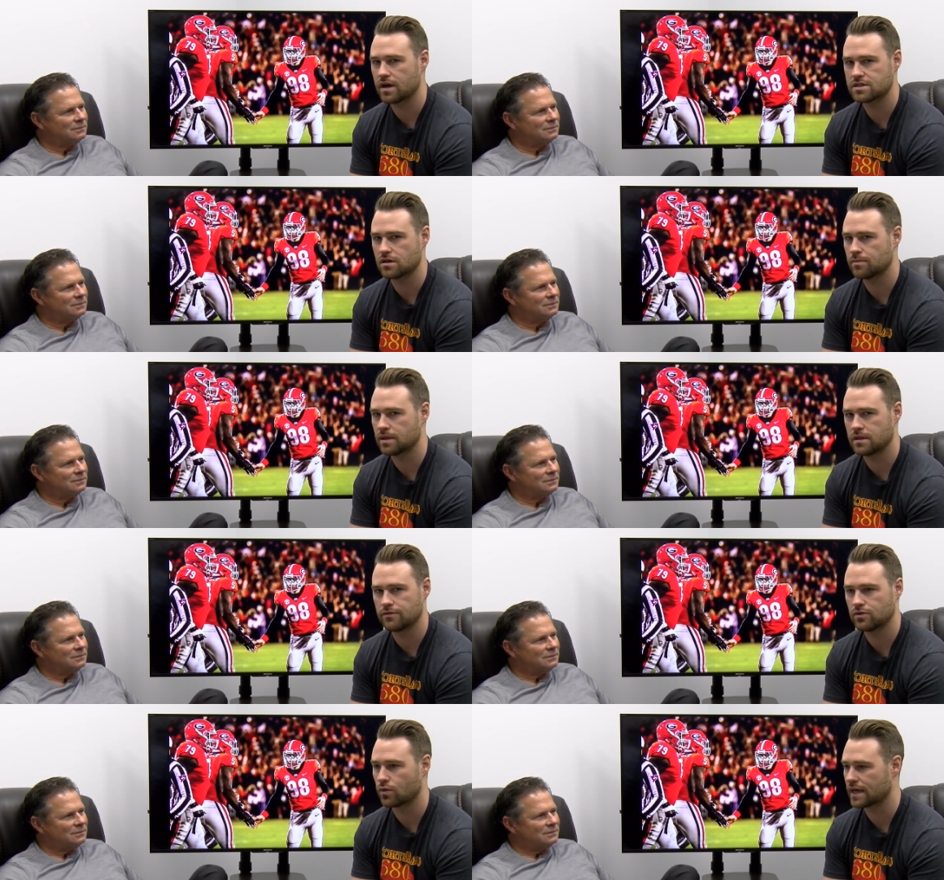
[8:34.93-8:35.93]
Speaker 1: I saw him play in the
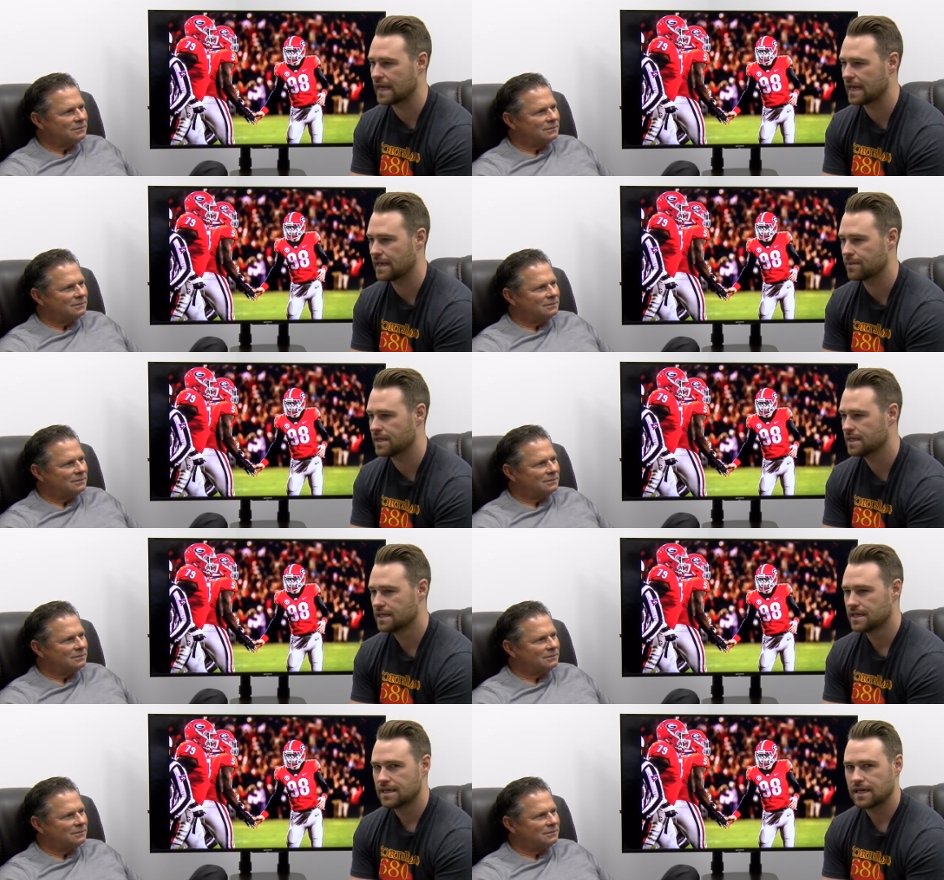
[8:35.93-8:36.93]
Florida game, and
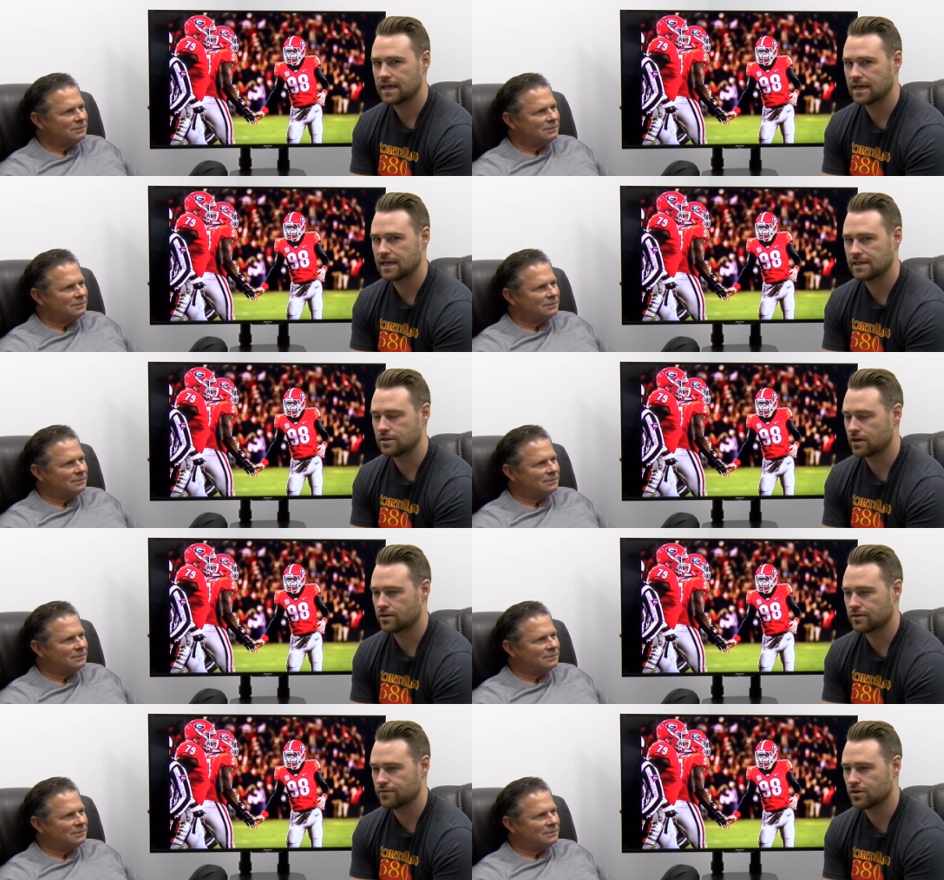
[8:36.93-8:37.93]
and you know, I
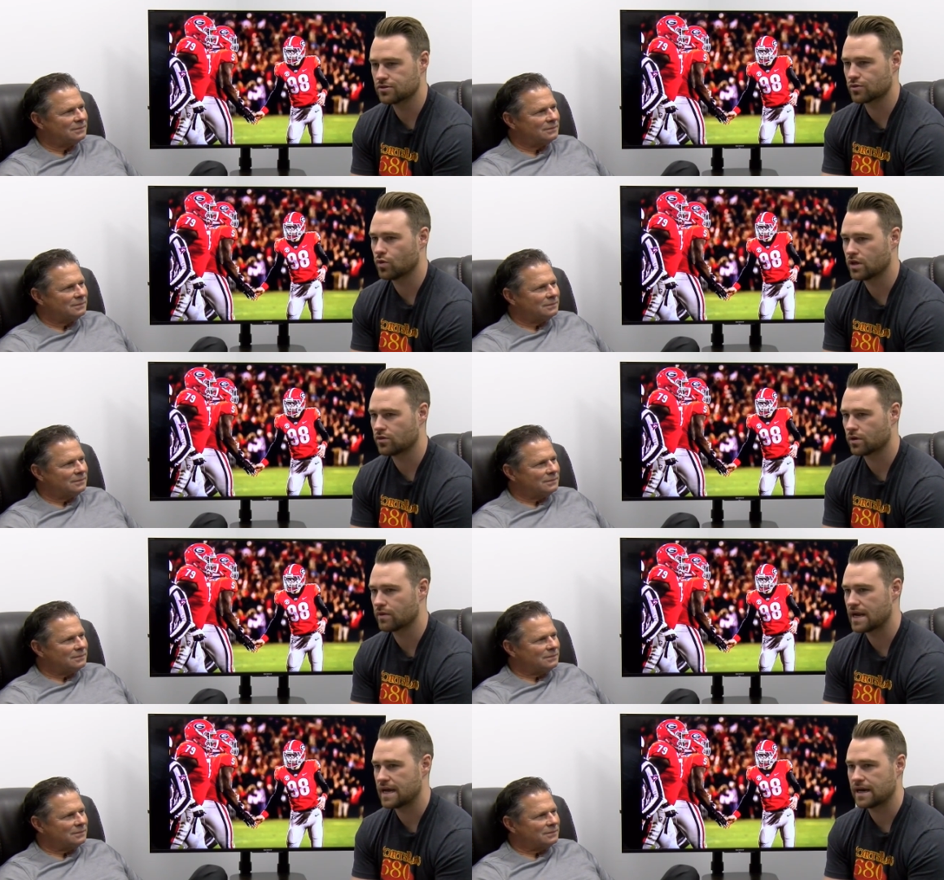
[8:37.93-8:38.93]
know the Vols are one and three
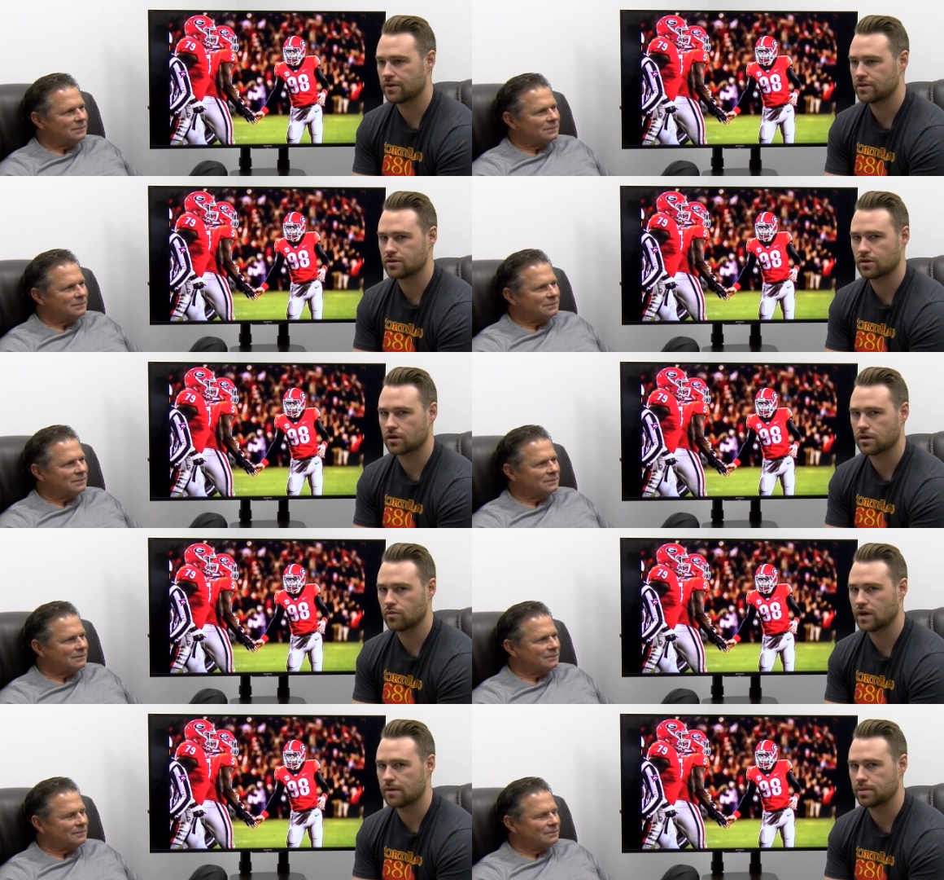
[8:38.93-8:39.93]
right now, and you could argue
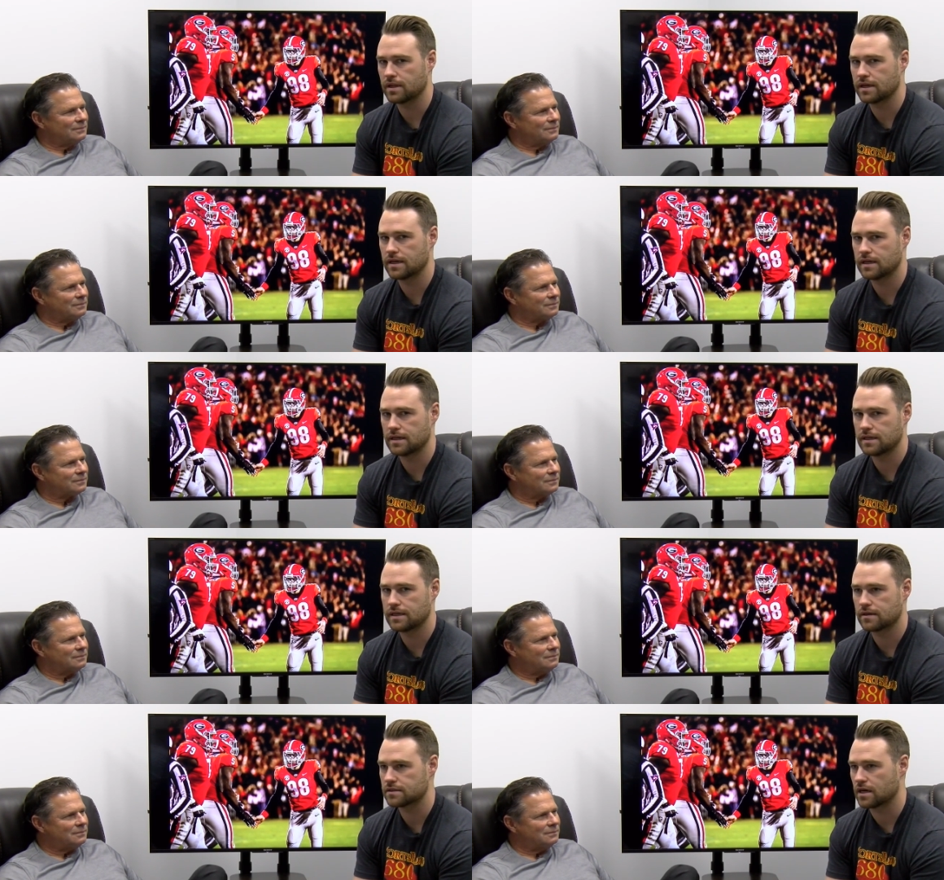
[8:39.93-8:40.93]
why play
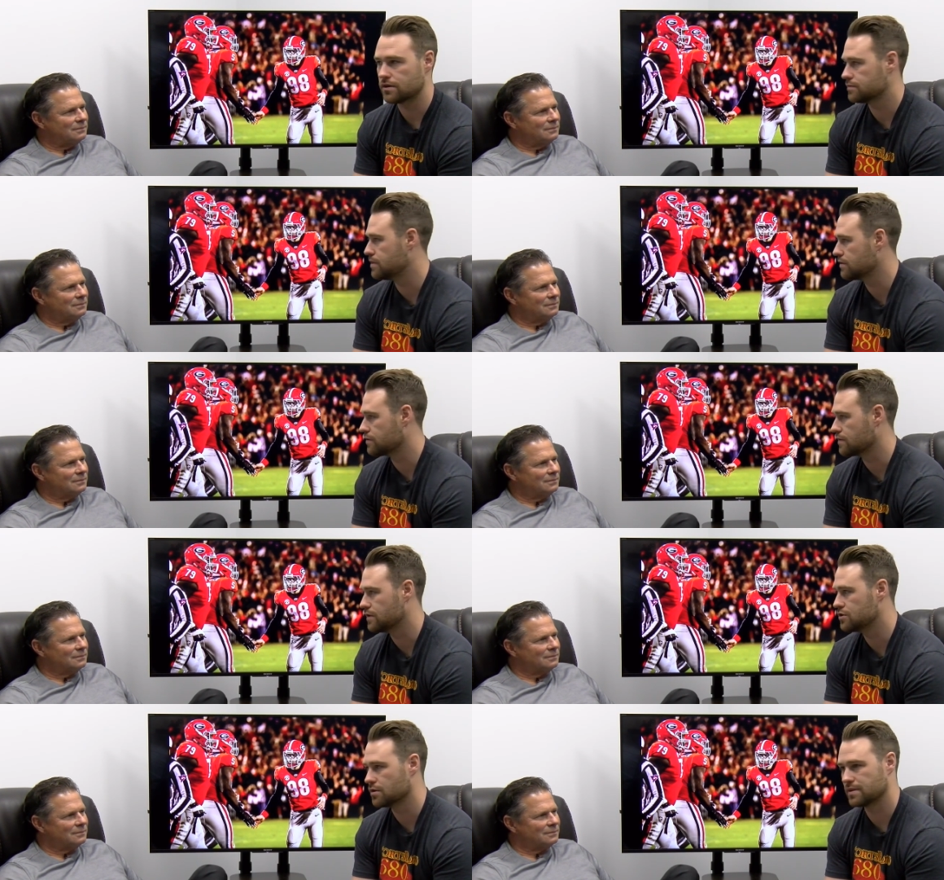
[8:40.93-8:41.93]
Guarantano's build for the
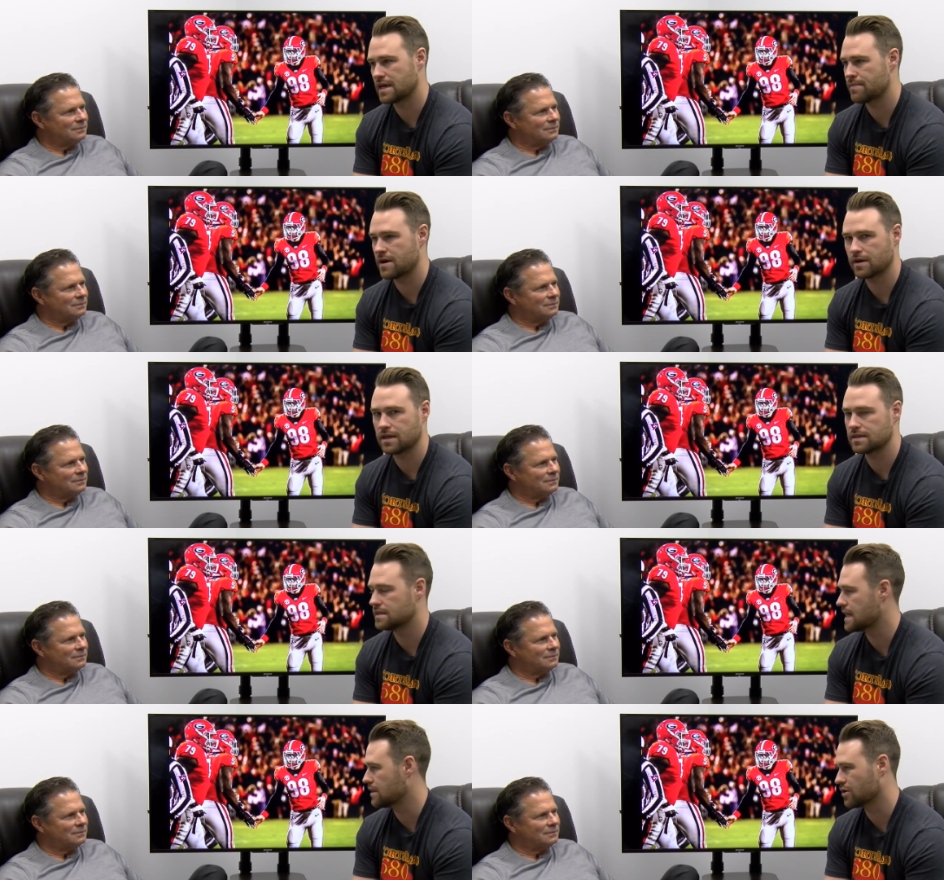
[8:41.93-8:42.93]
future, but that Maurer kid
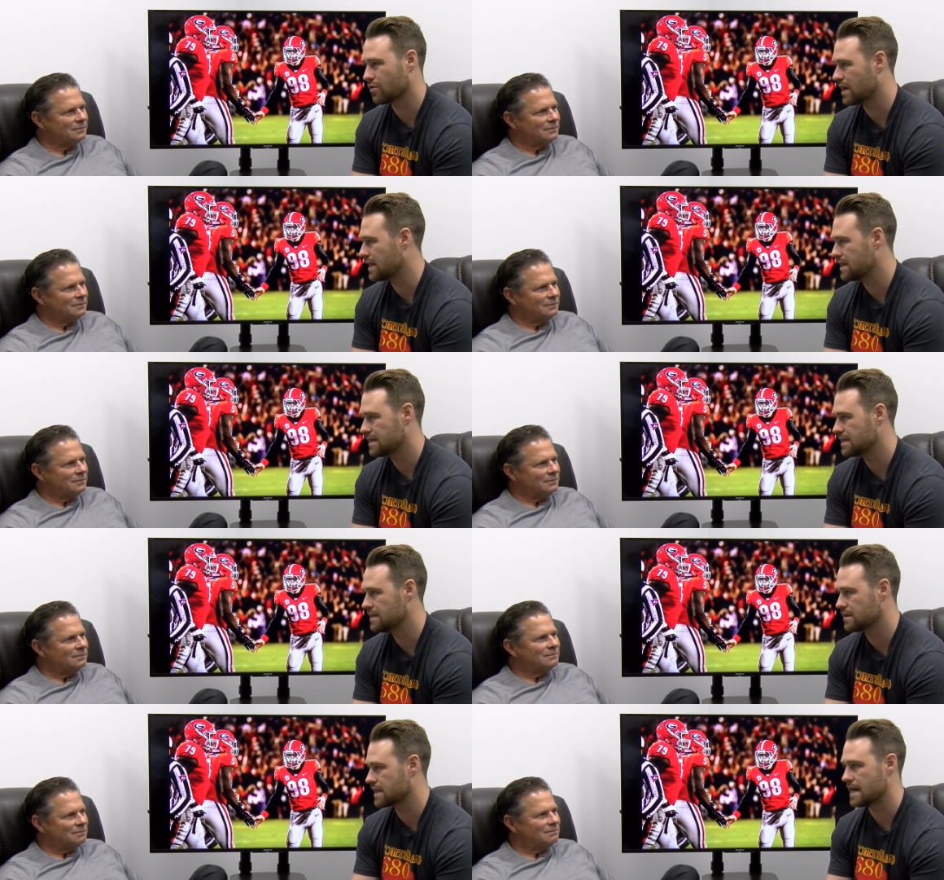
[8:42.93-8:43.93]
did not look ready, and
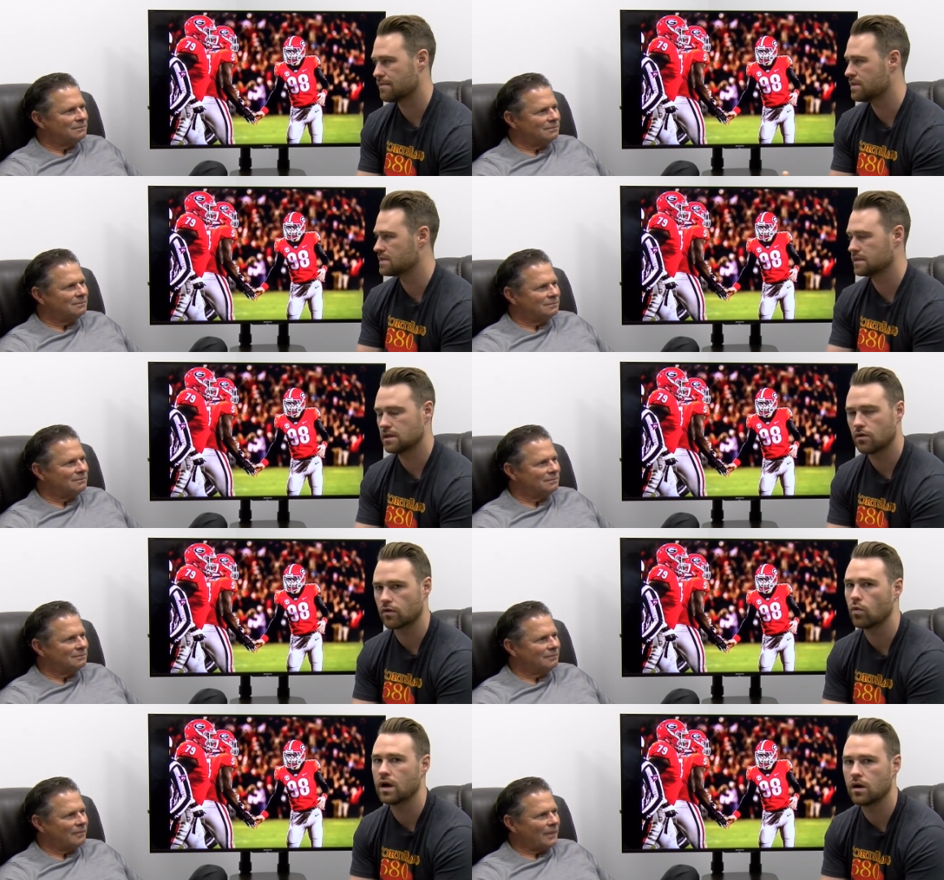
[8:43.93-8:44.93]
he looked kind of mentally
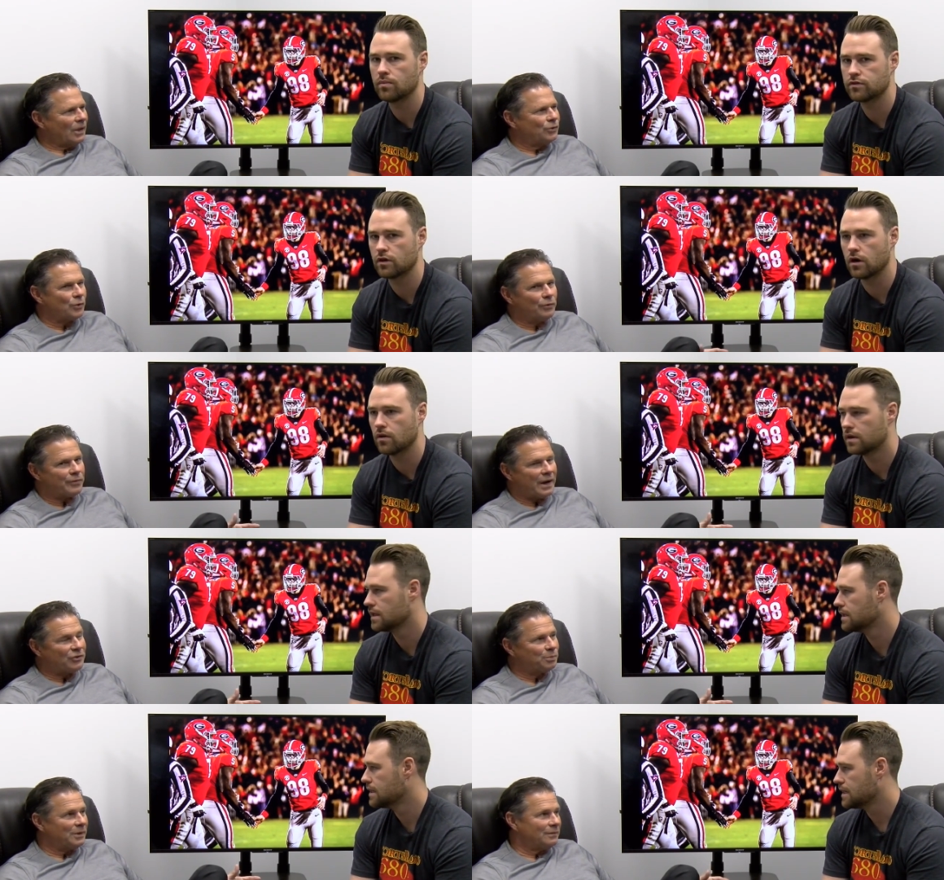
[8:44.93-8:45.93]
overwhelmed. True so, freshman.